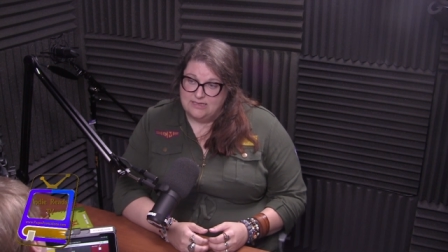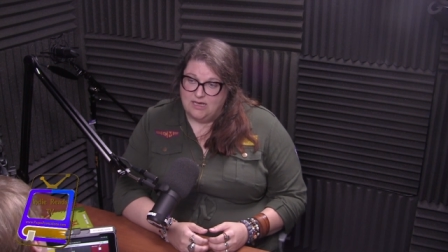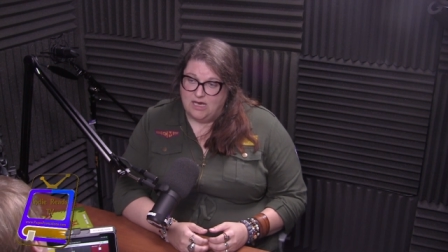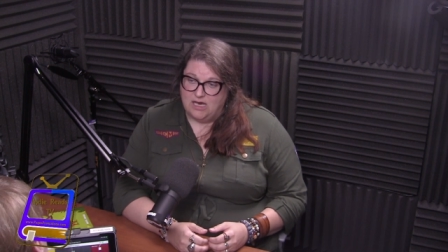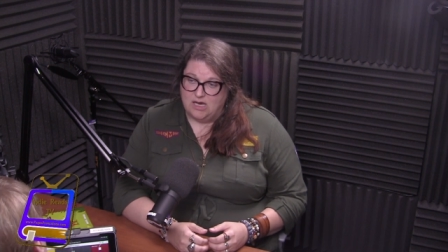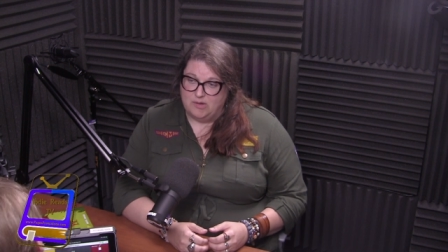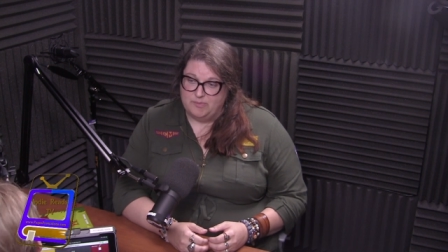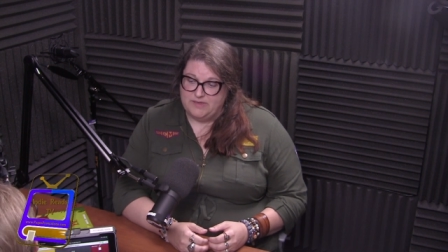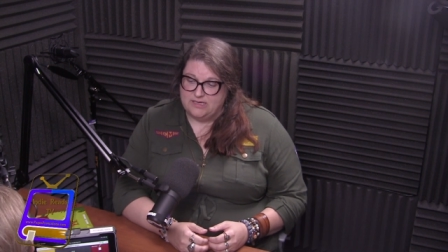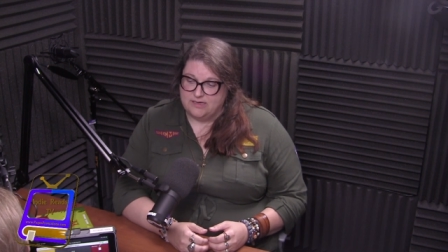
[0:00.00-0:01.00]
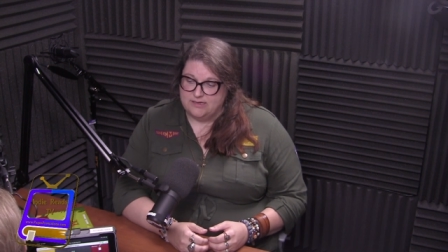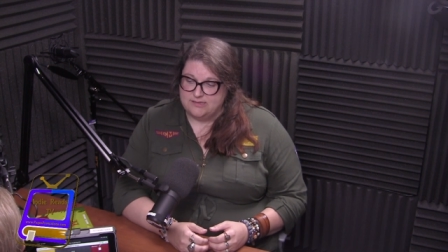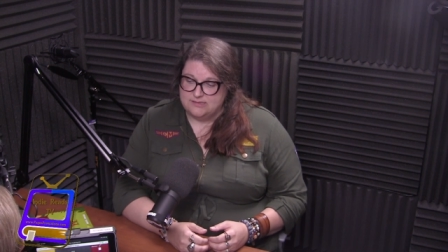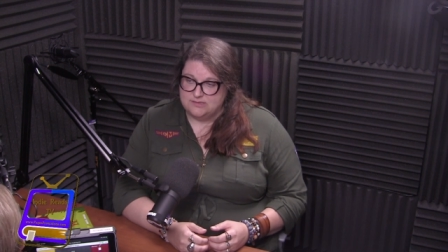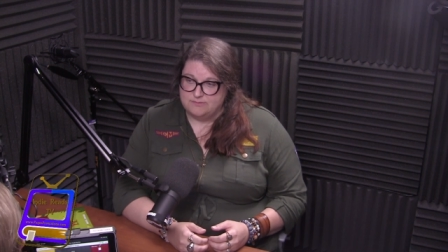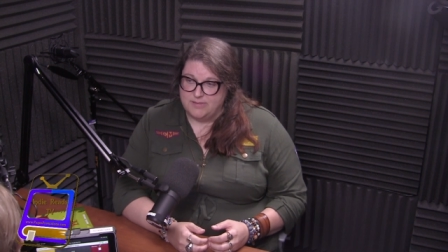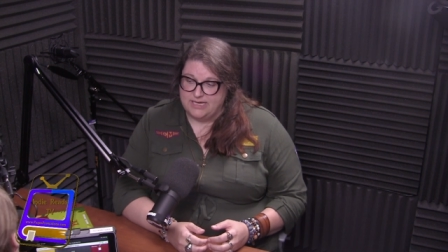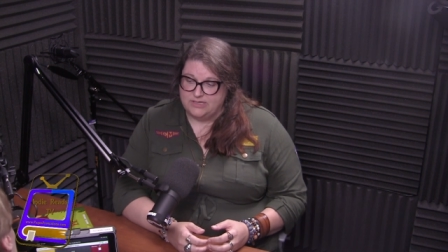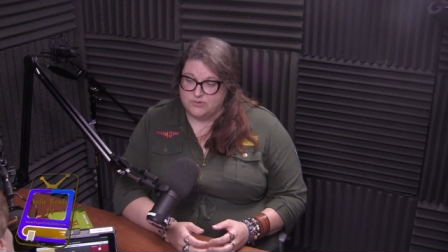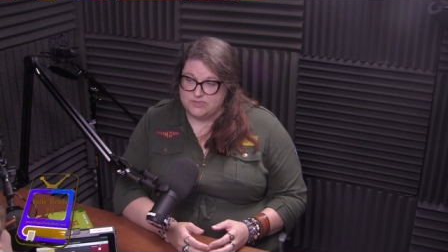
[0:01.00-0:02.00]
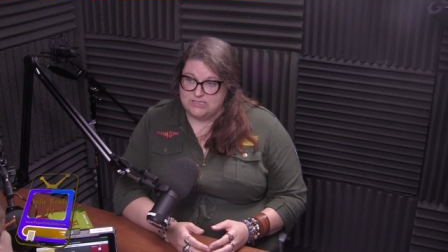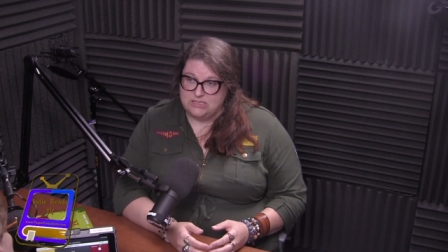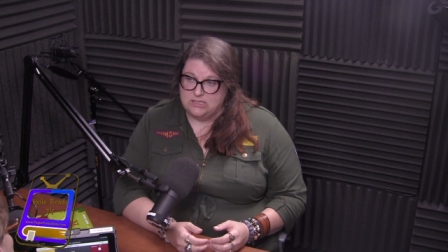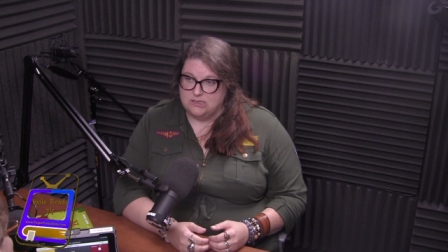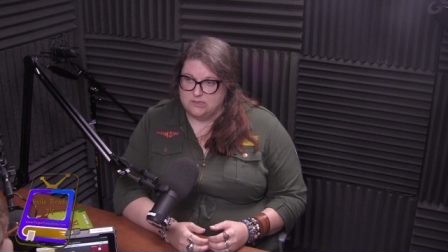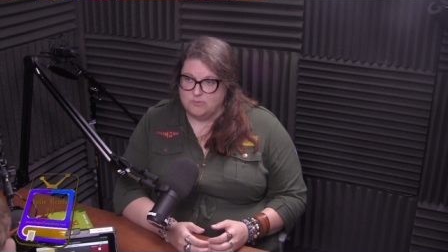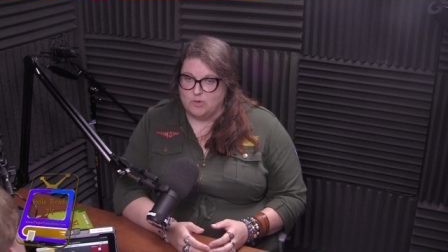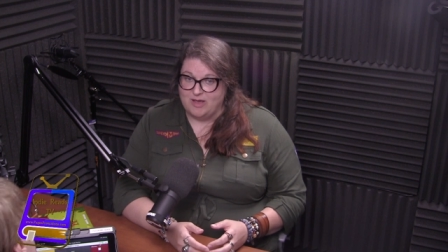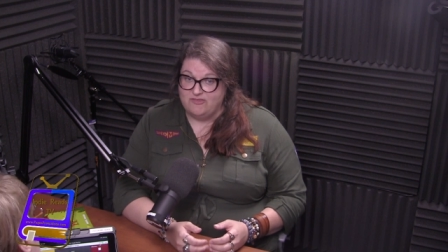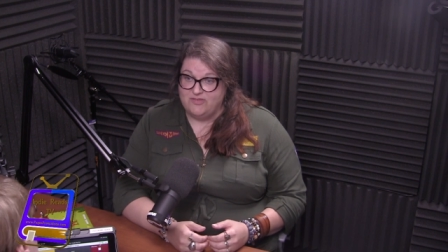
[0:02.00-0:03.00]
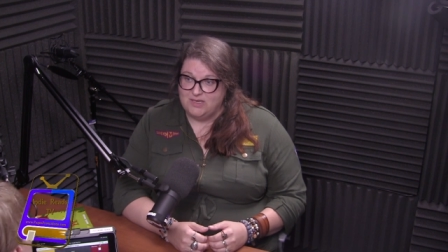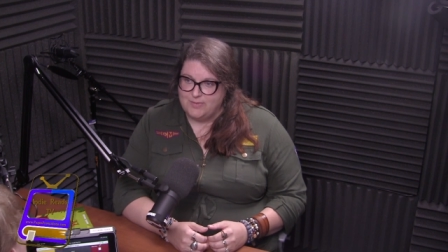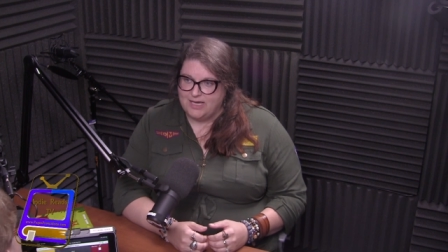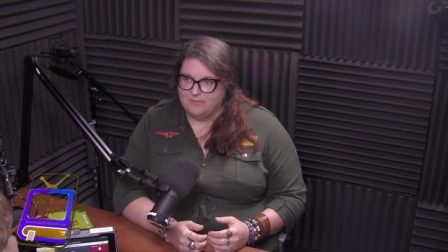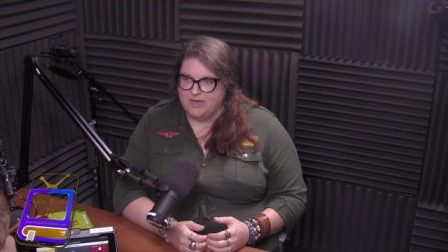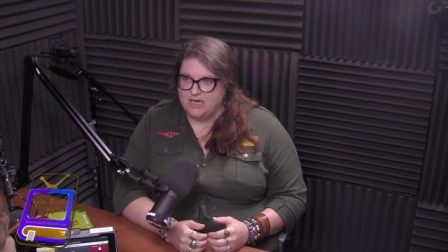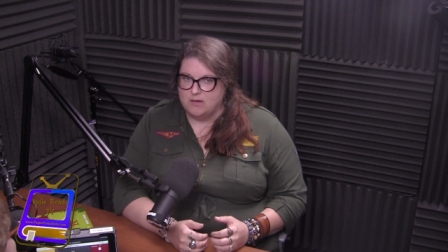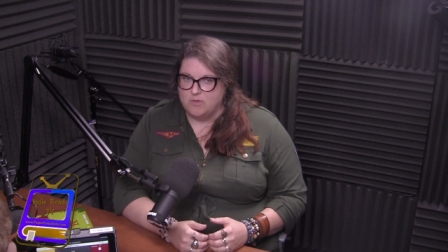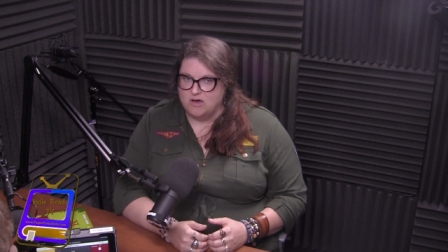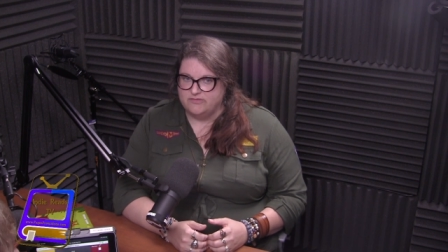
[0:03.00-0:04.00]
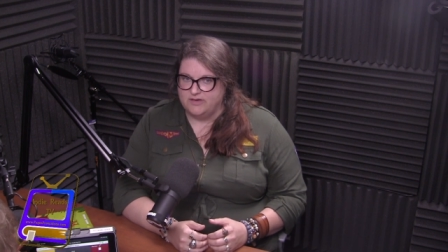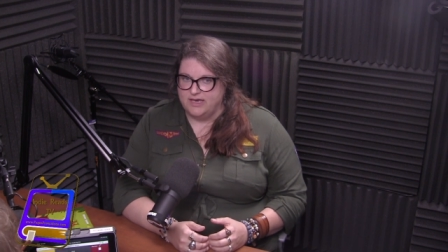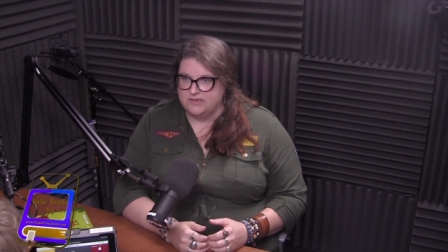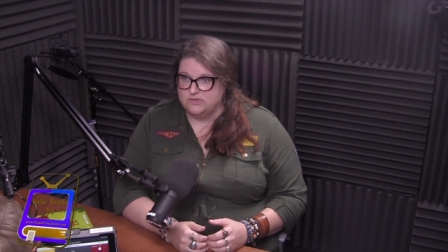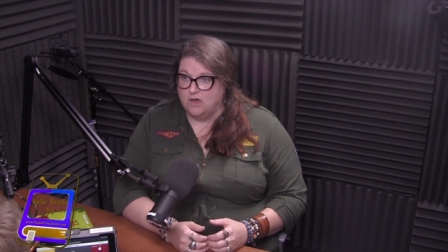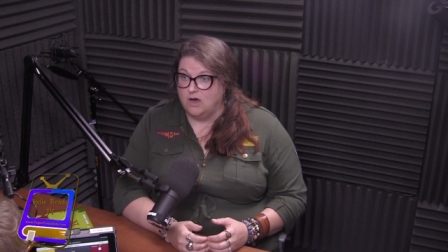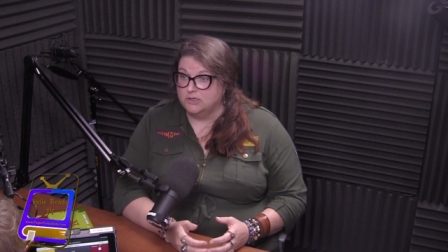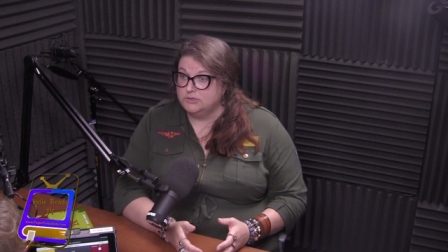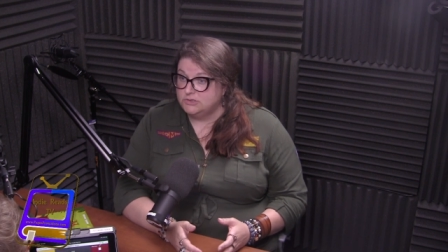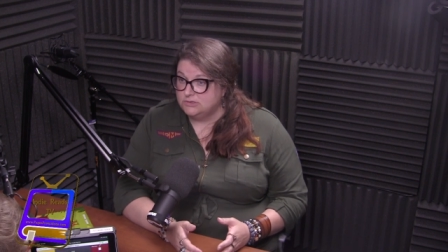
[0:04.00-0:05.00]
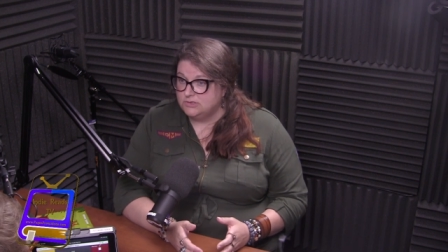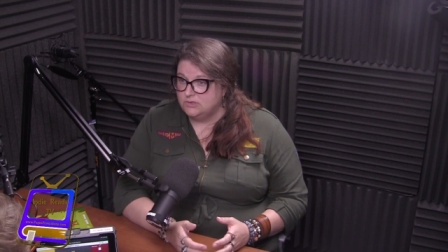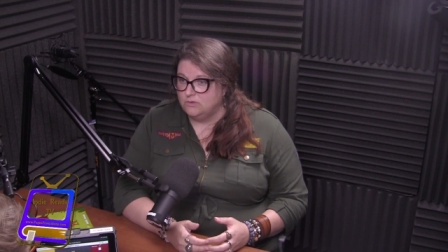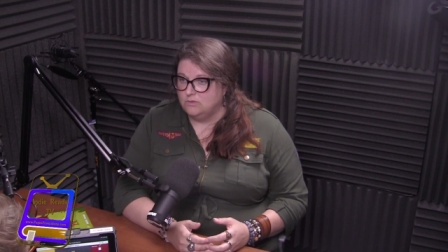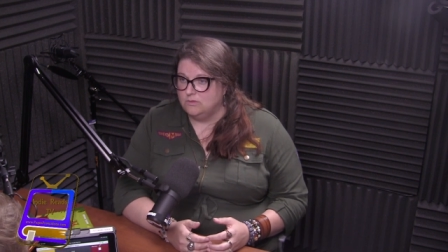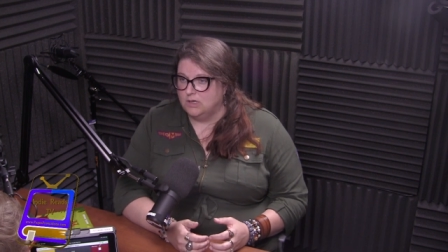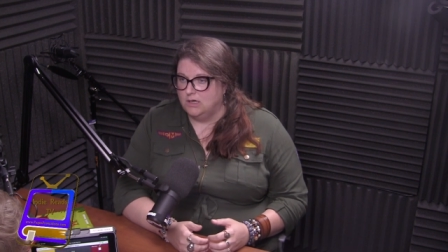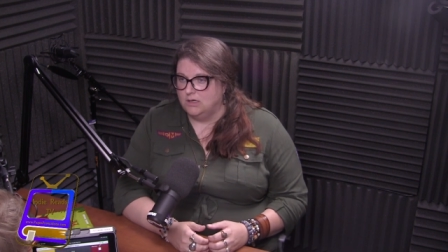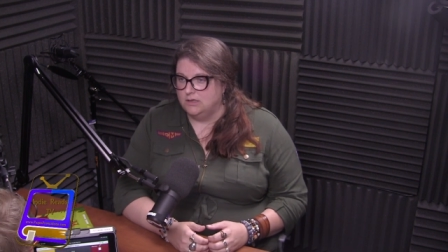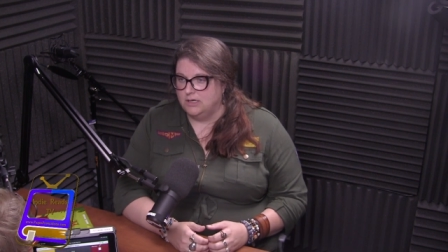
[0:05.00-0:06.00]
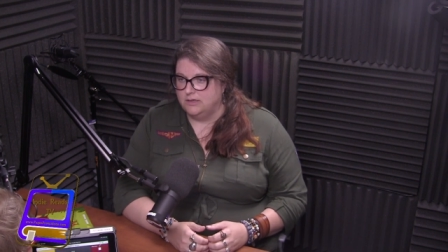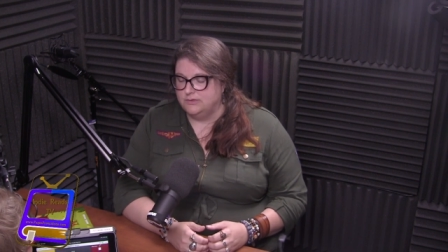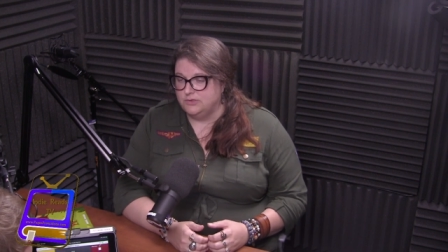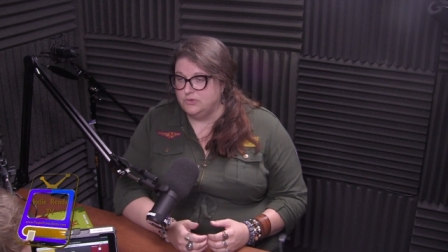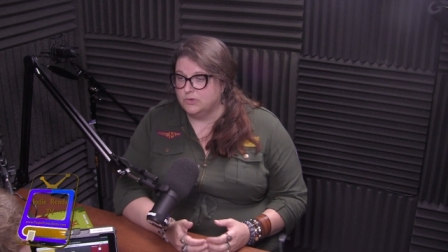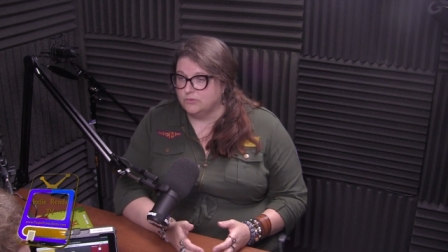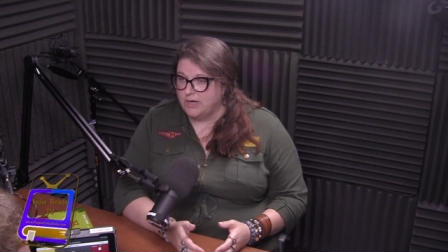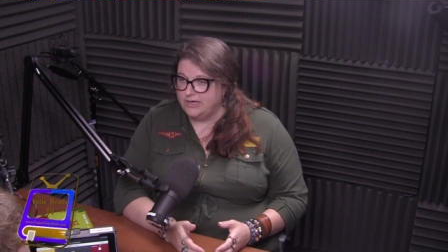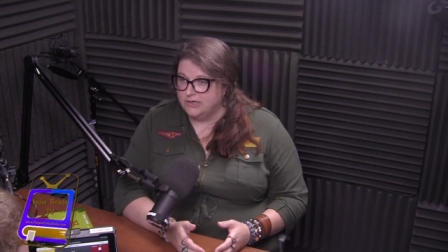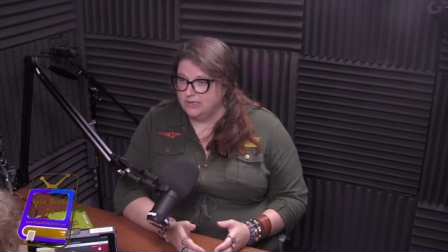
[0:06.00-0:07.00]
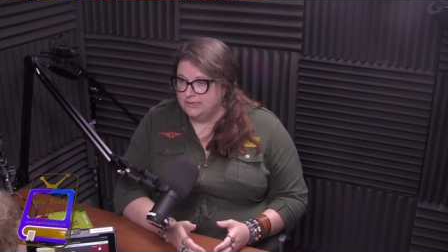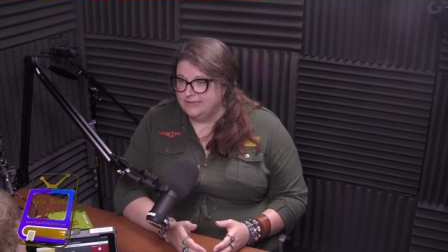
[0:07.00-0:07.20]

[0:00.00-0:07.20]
um, because my critique or my feedback may come off as harsh to uh, a newer writer